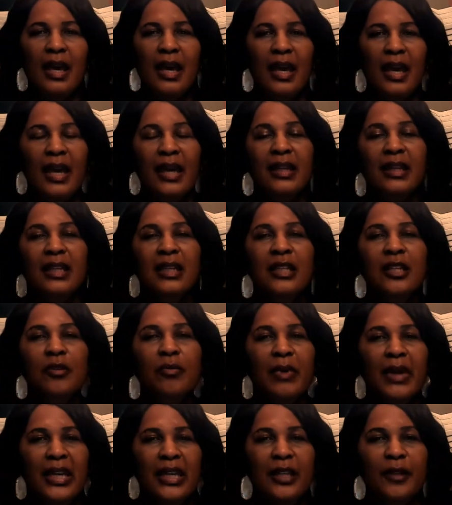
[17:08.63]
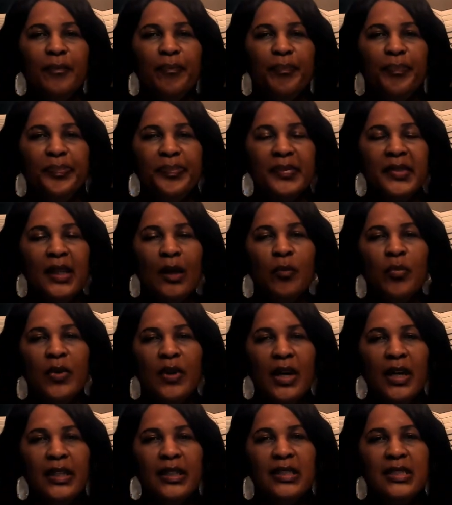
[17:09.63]
At any rate,
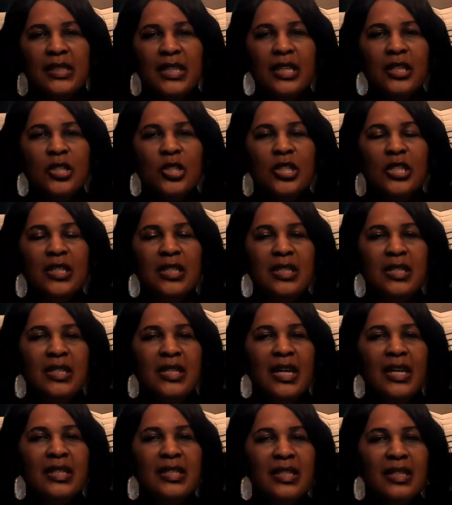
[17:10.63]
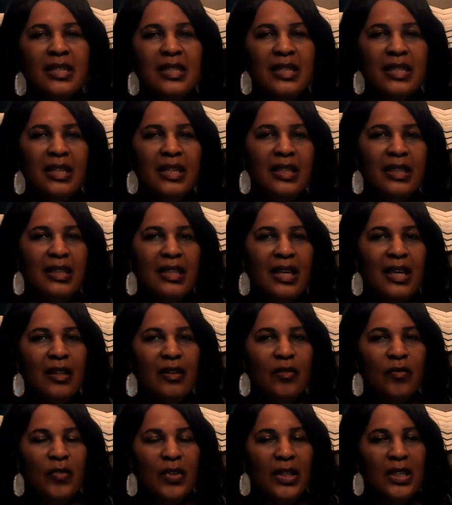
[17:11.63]
Briana says she doesn't think that
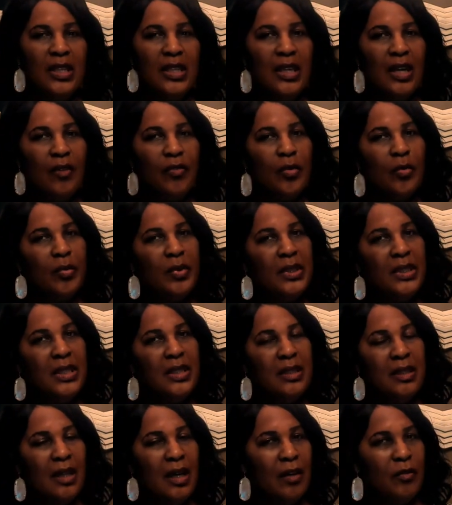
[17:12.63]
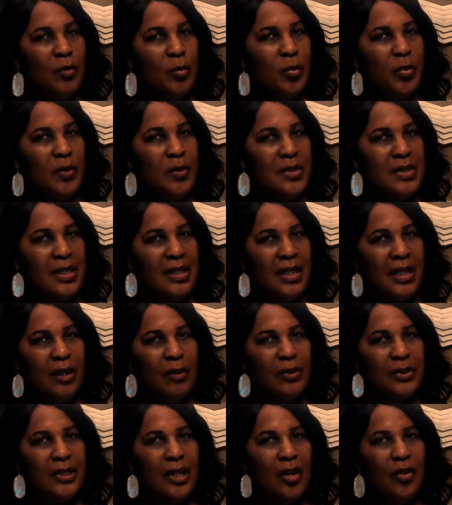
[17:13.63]
Vicki ever really loved Bruce and that it
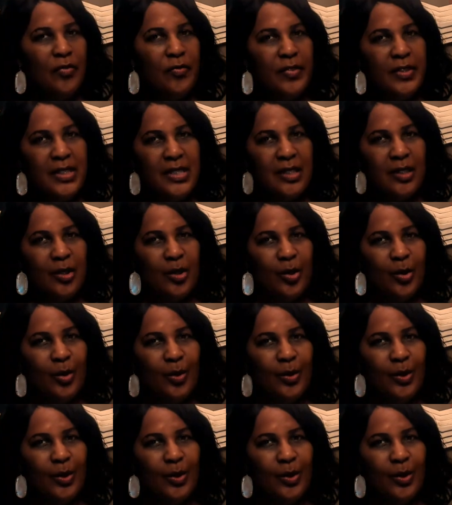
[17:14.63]
was all physical.